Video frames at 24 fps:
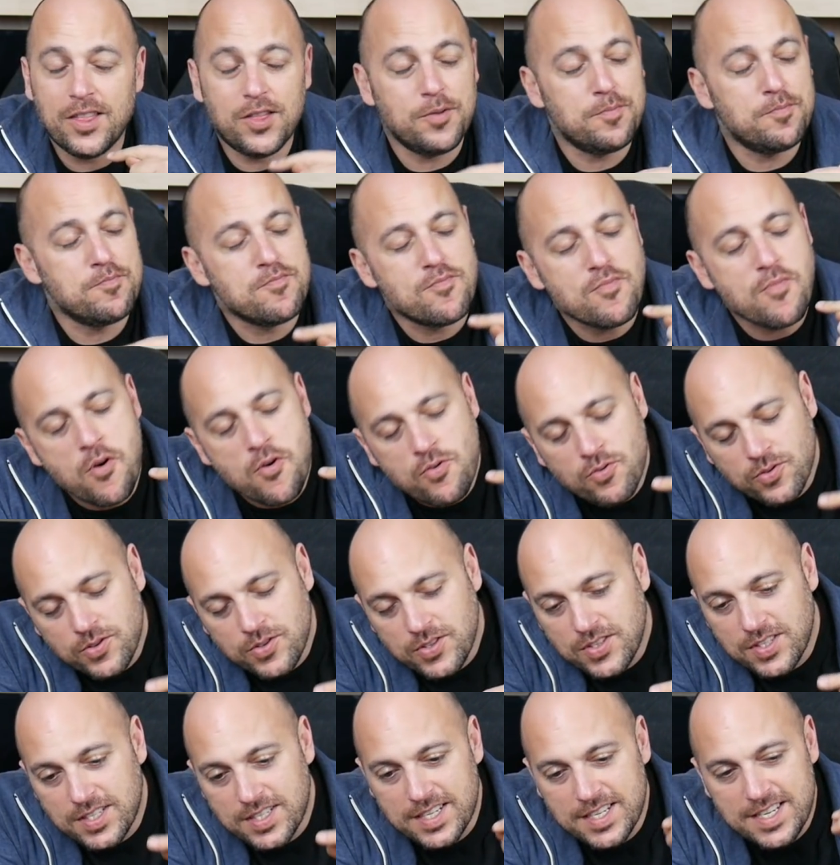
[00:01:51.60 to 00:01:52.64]
the
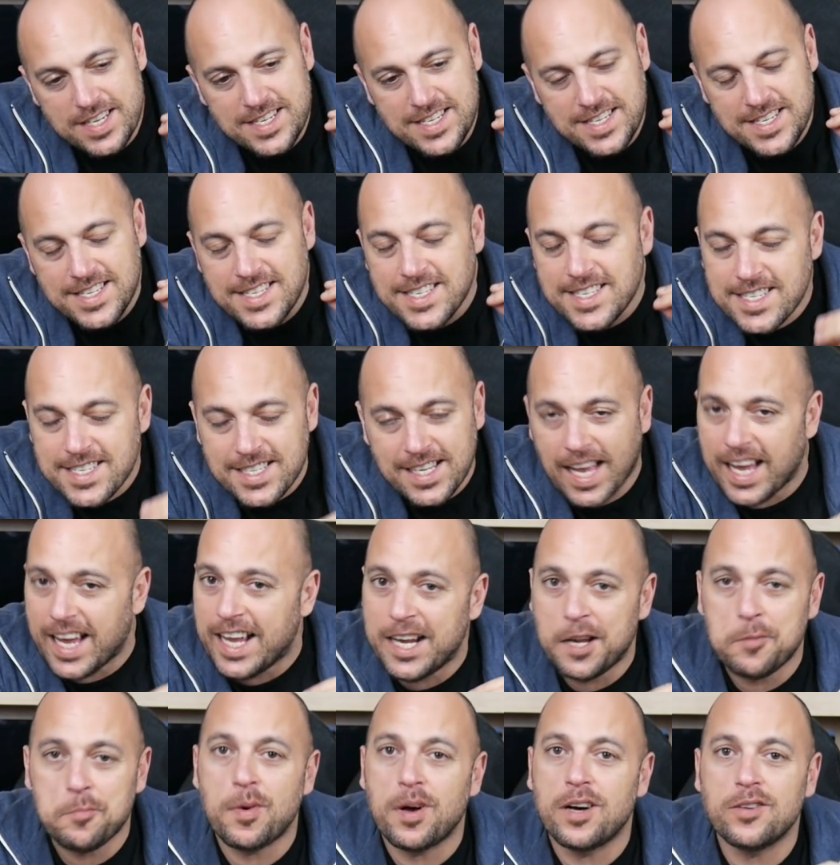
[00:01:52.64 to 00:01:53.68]
most
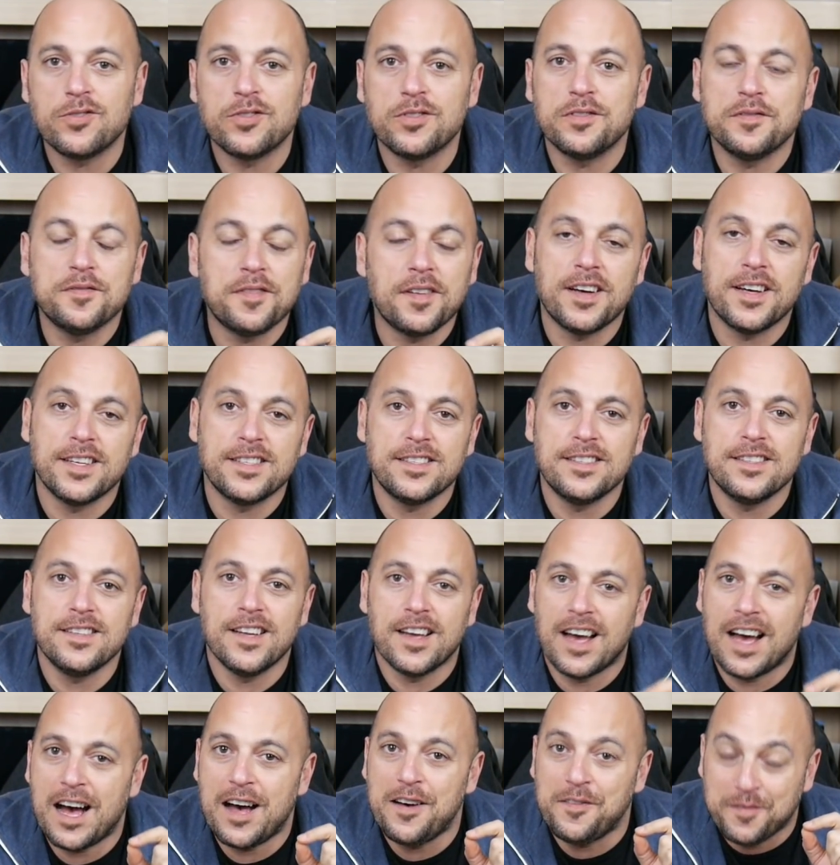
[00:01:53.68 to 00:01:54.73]
insane amount of fun
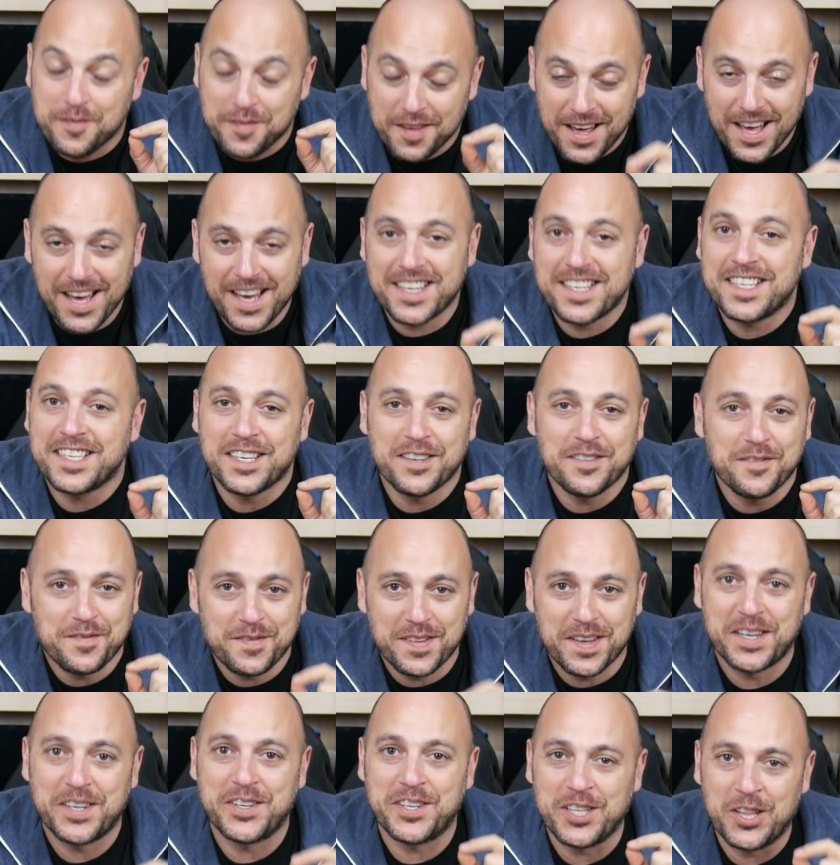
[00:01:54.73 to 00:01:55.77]
I've had in a
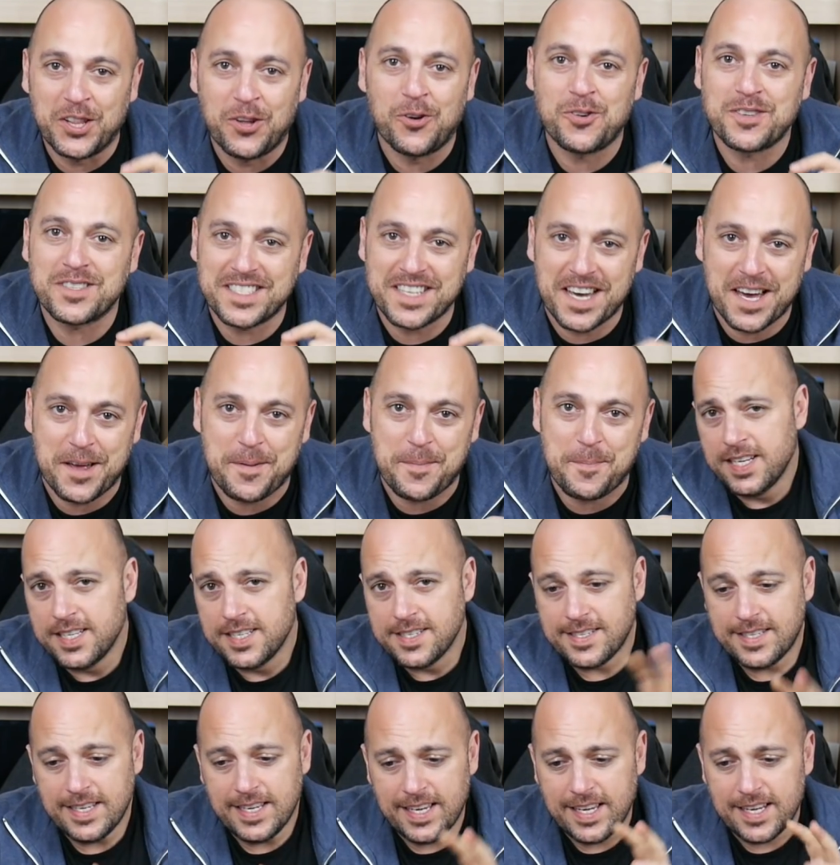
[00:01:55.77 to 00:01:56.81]
very long time.
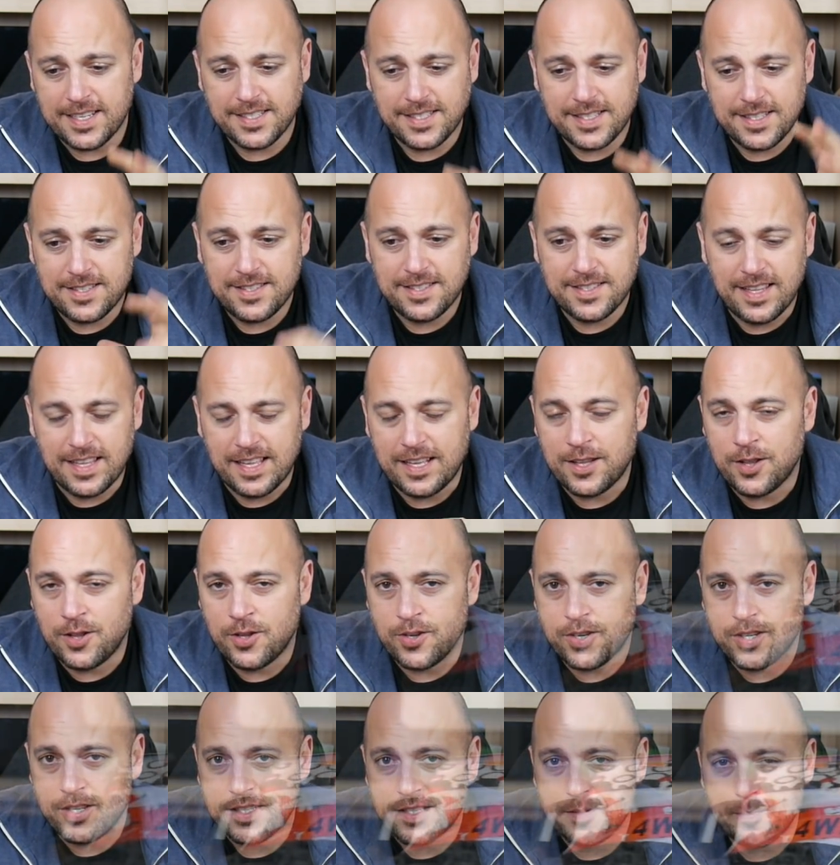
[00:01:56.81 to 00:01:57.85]
Seeing as this thing
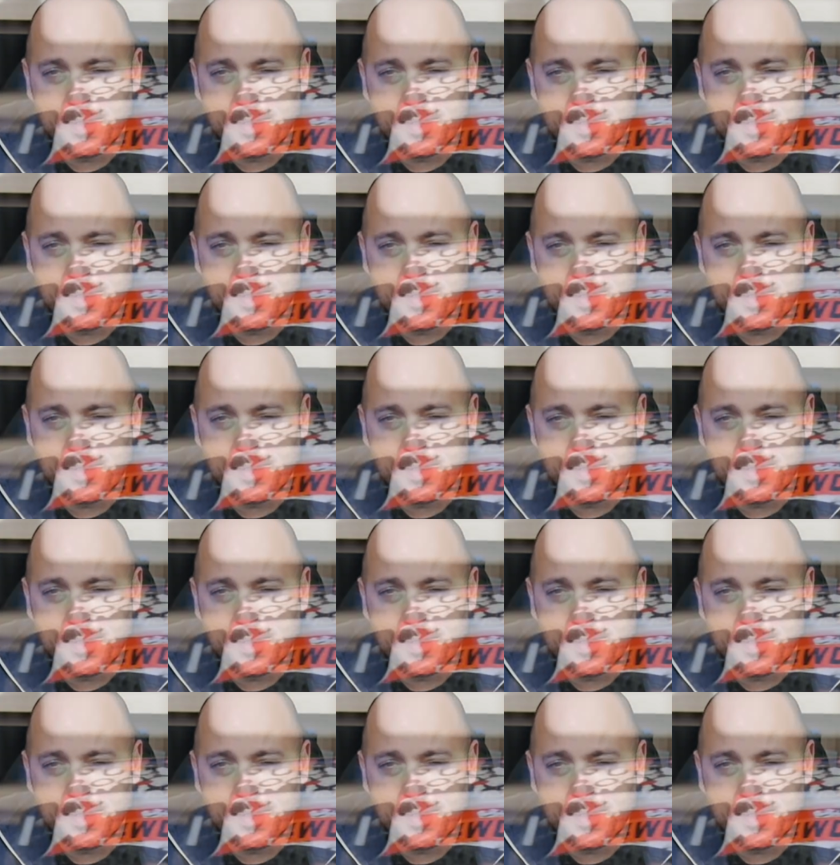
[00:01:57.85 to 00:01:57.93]
looked a